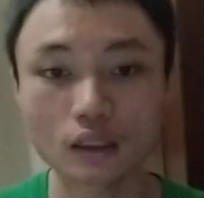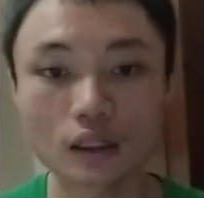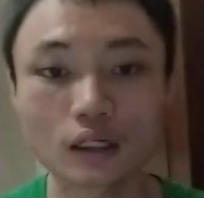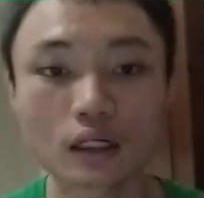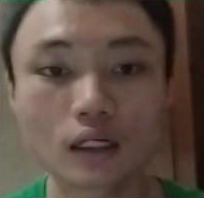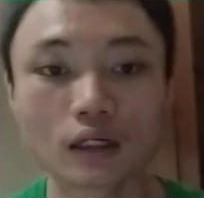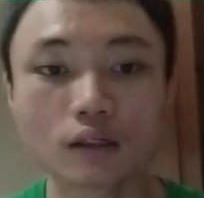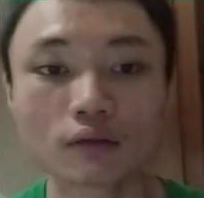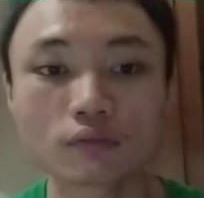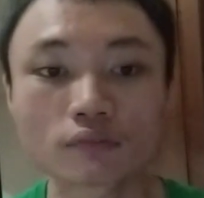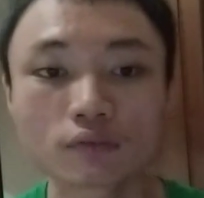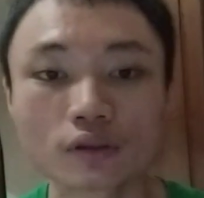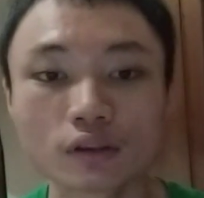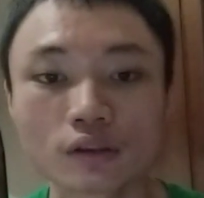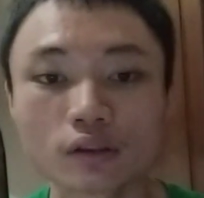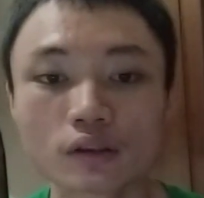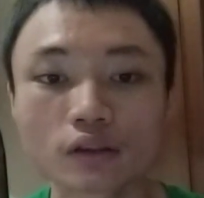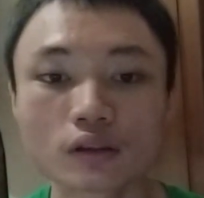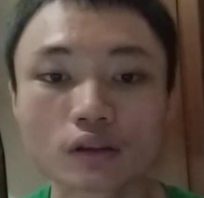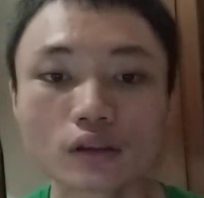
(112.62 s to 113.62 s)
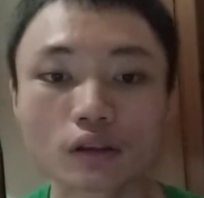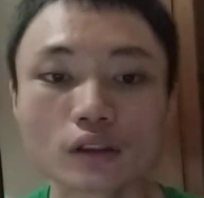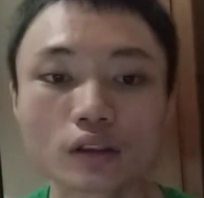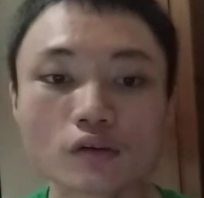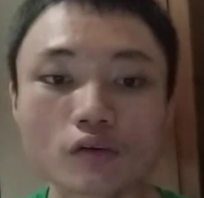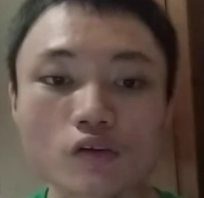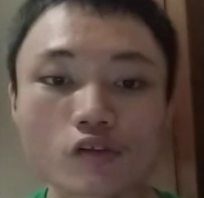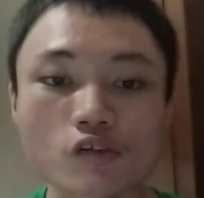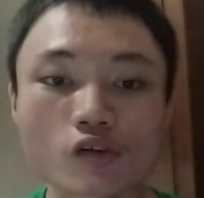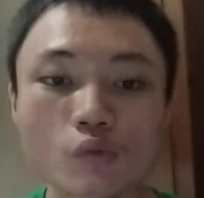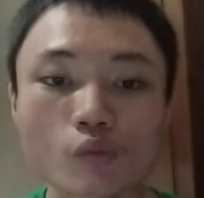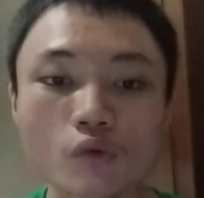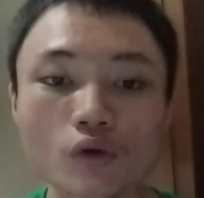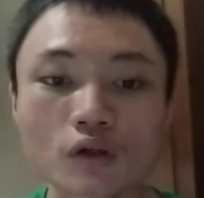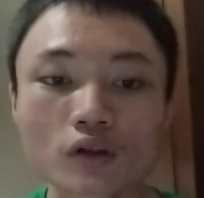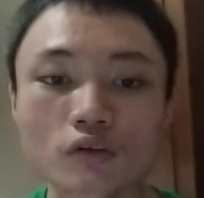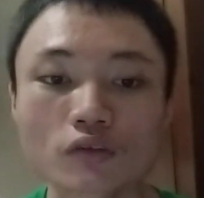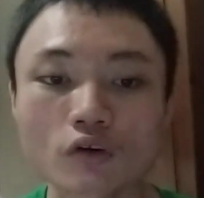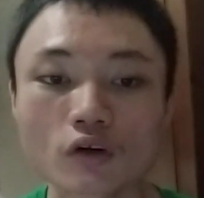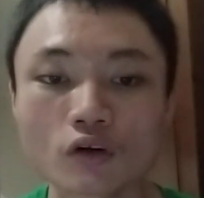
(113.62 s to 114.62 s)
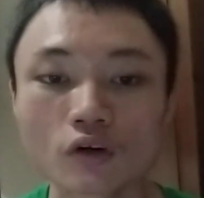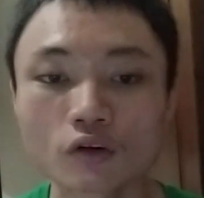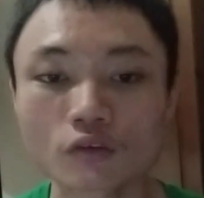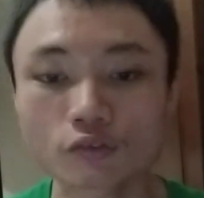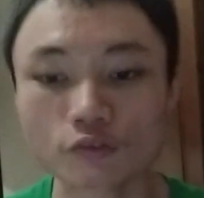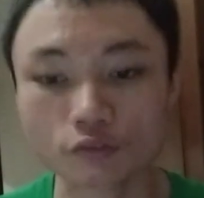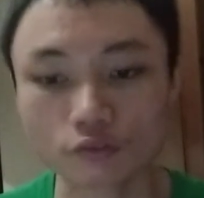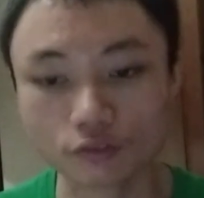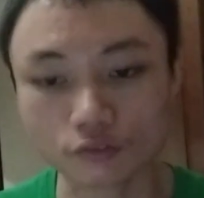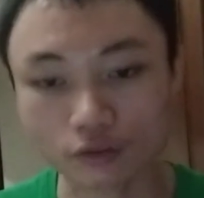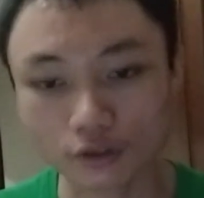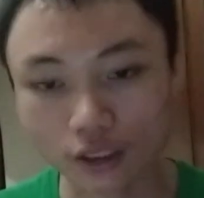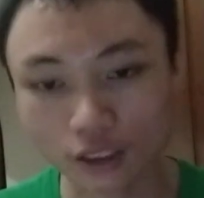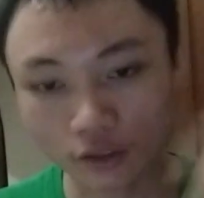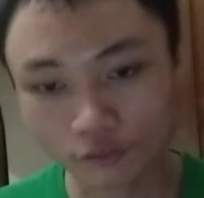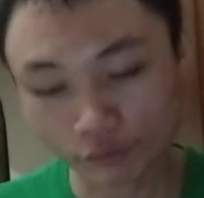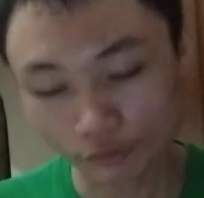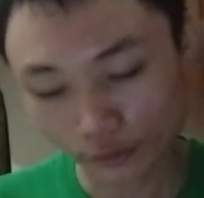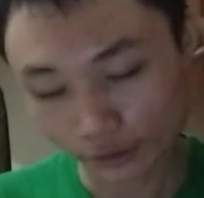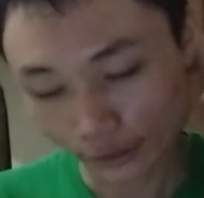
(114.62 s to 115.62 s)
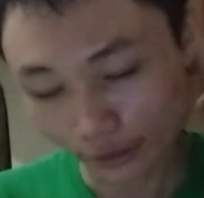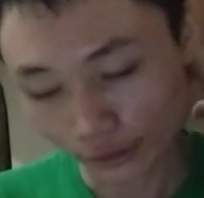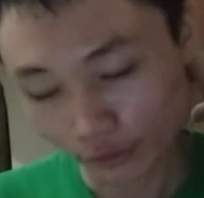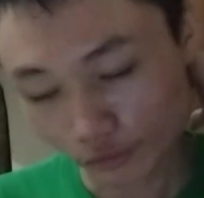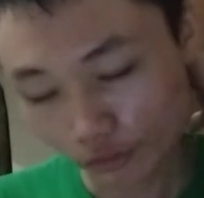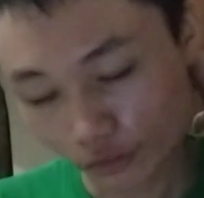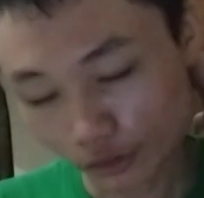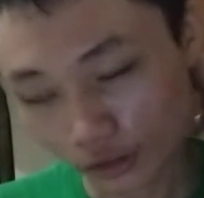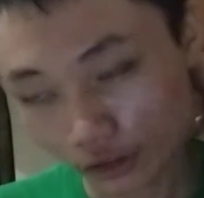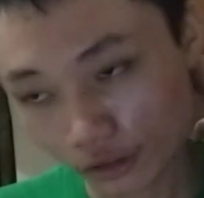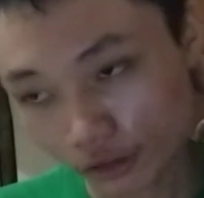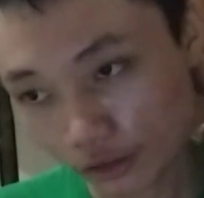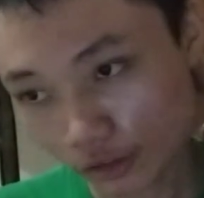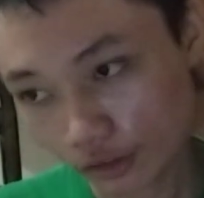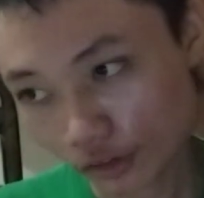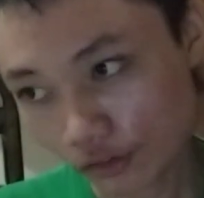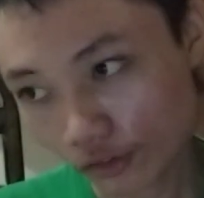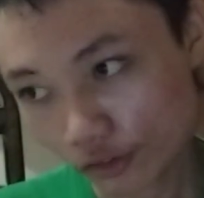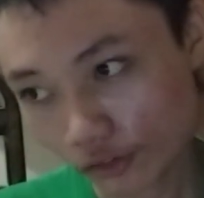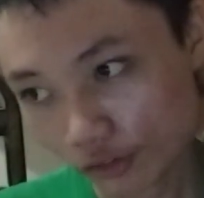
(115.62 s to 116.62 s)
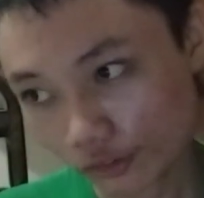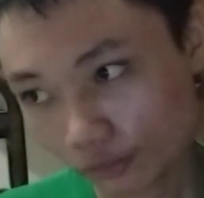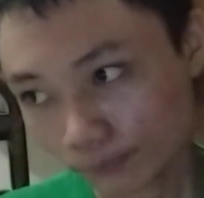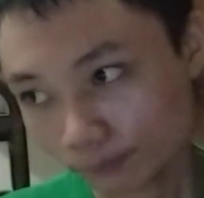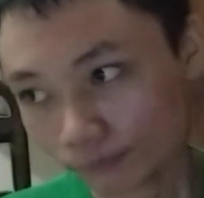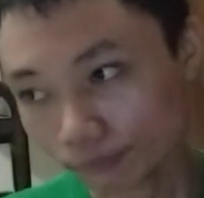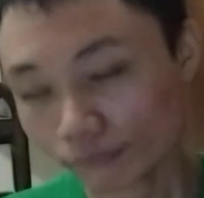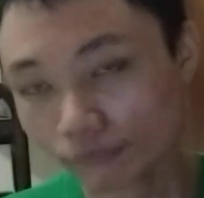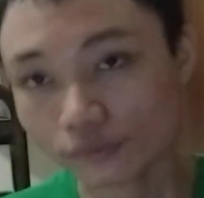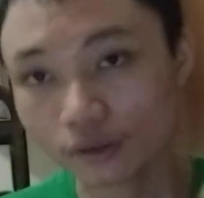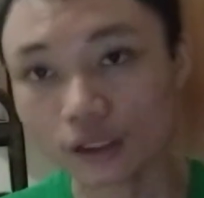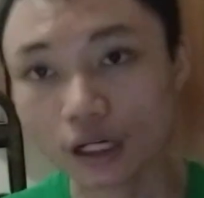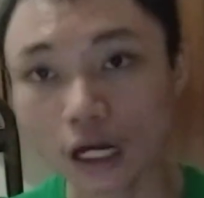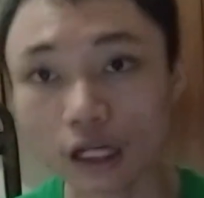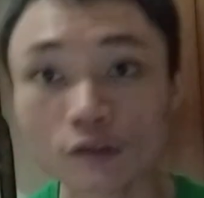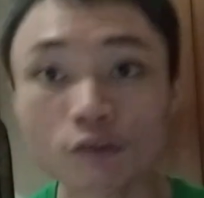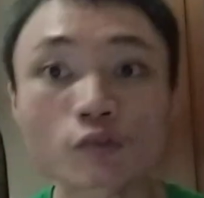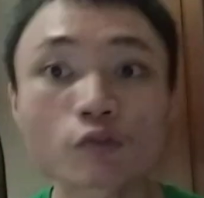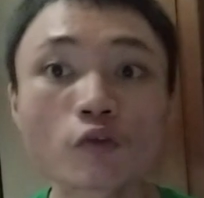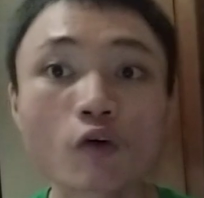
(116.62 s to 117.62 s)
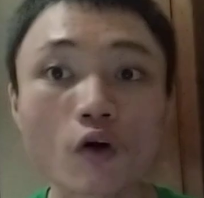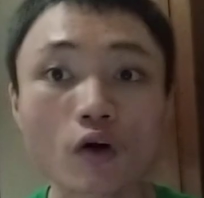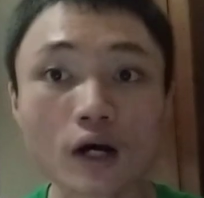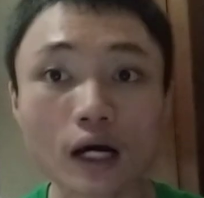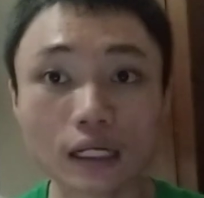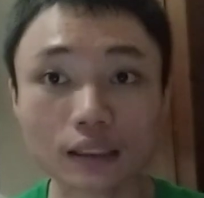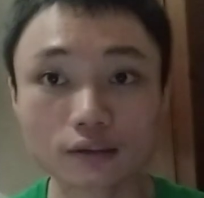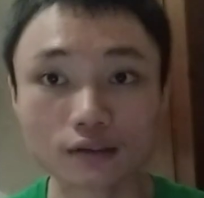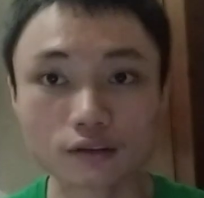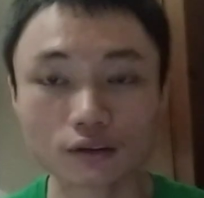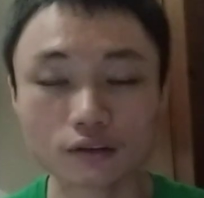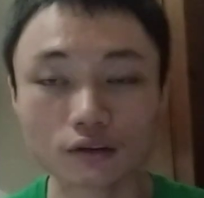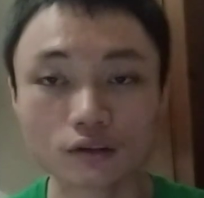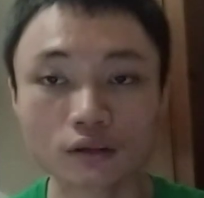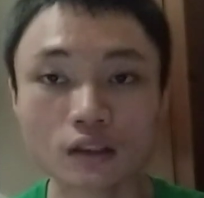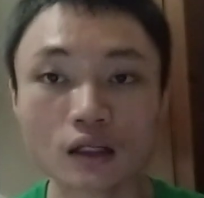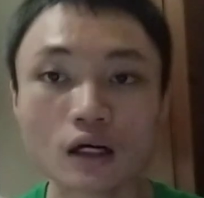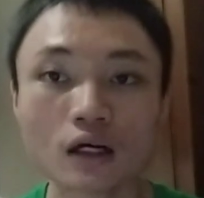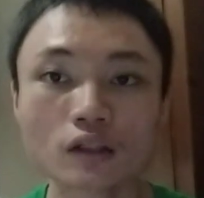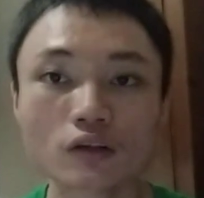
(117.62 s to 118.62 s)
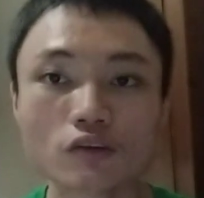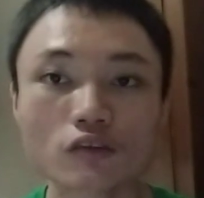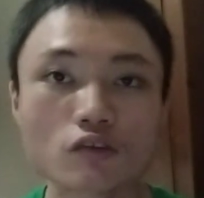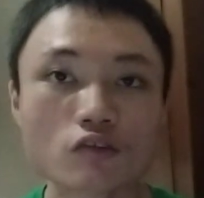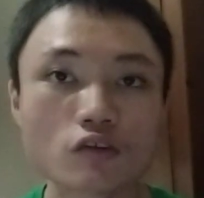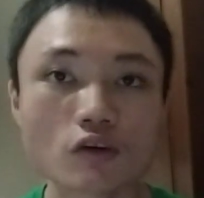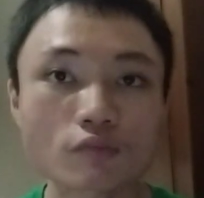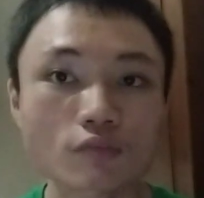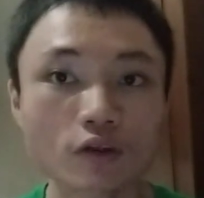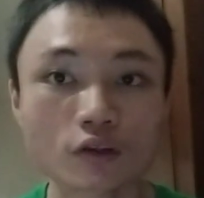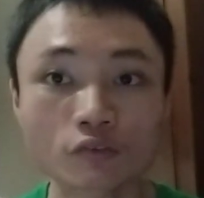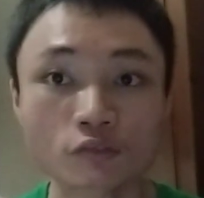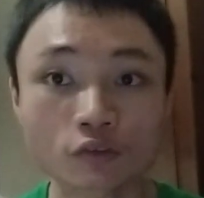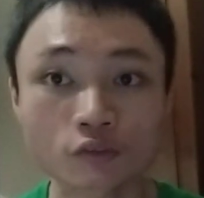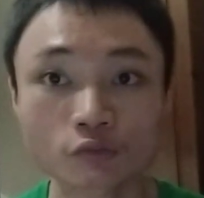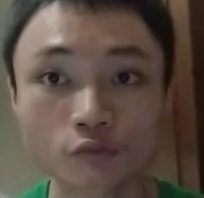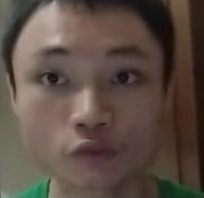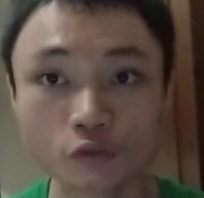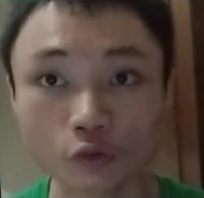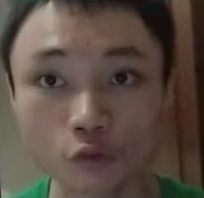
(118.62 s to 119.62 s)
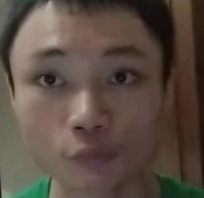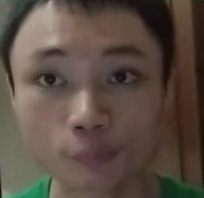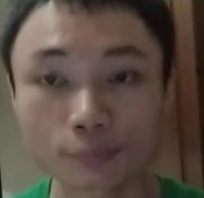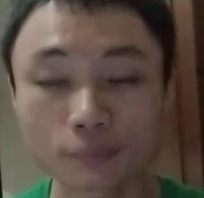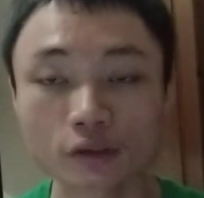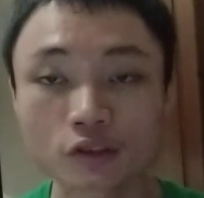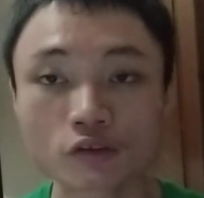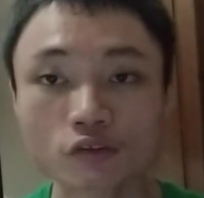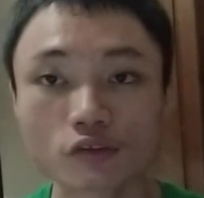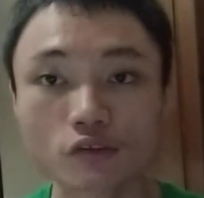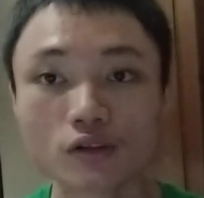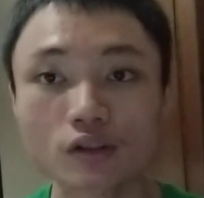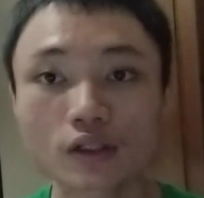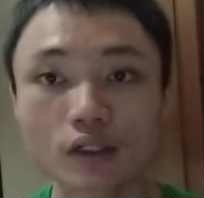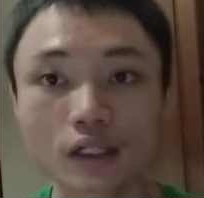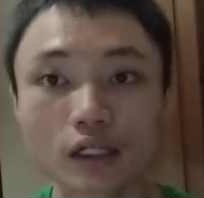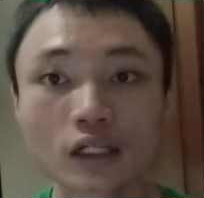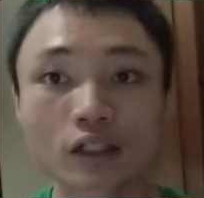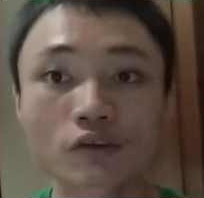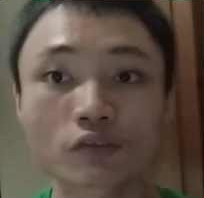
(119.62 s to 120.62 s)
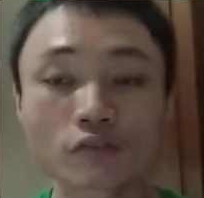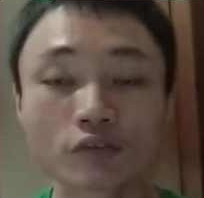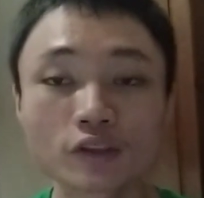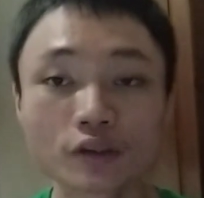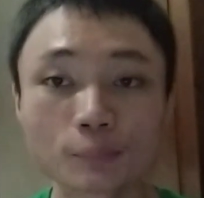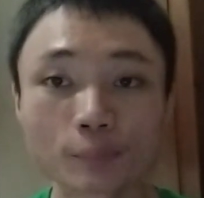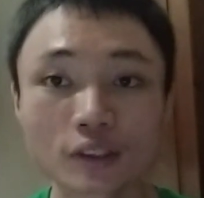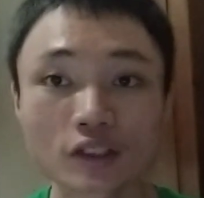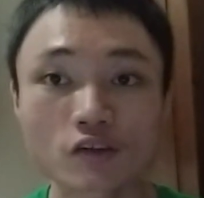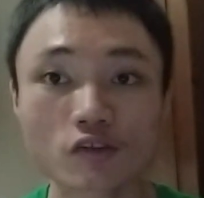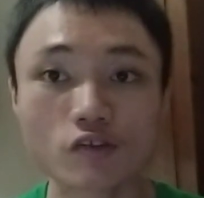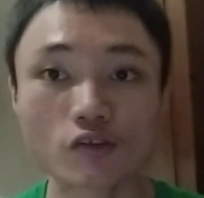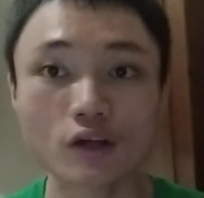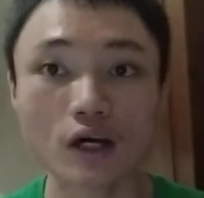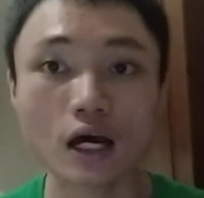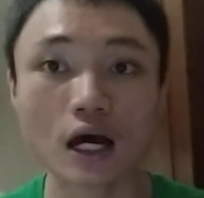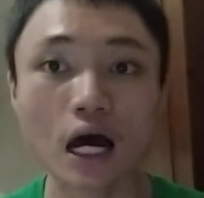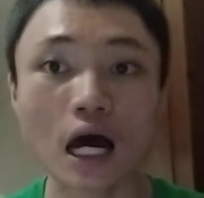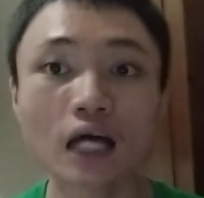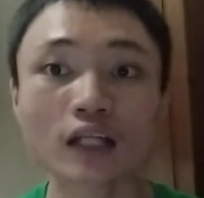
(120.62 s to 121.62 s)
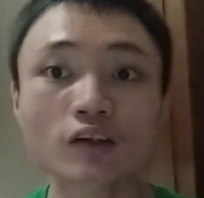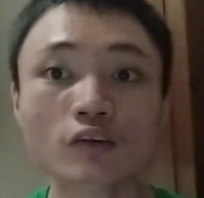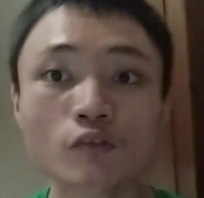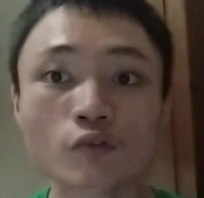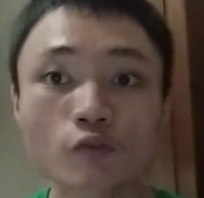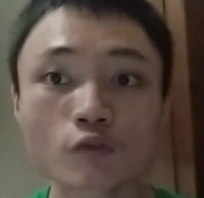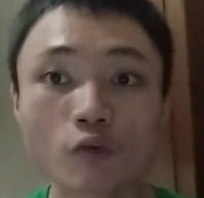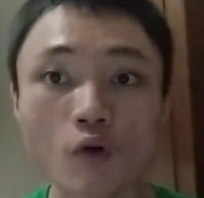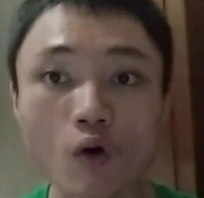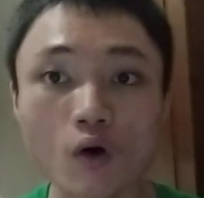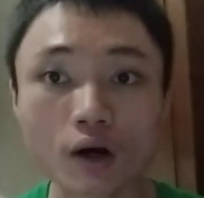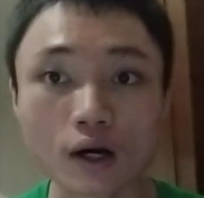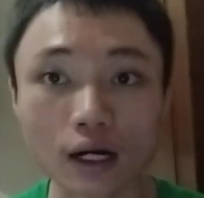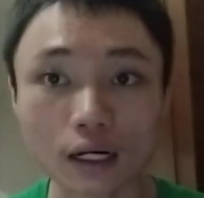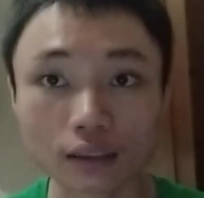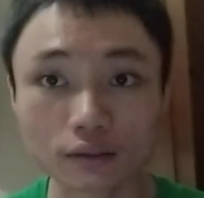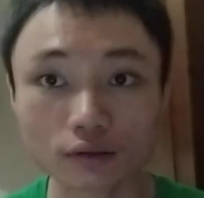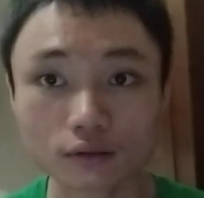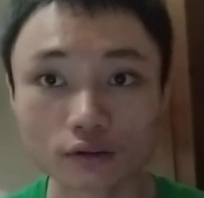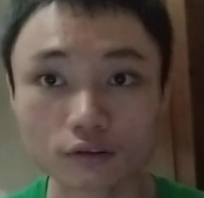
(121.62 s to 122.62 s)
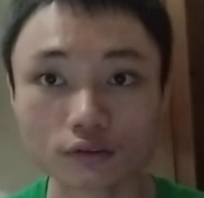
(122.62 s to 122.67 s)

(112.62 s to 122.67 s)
And the Indonesian word of advocate is advokat, not some kind of a fruit, but it really means advokat,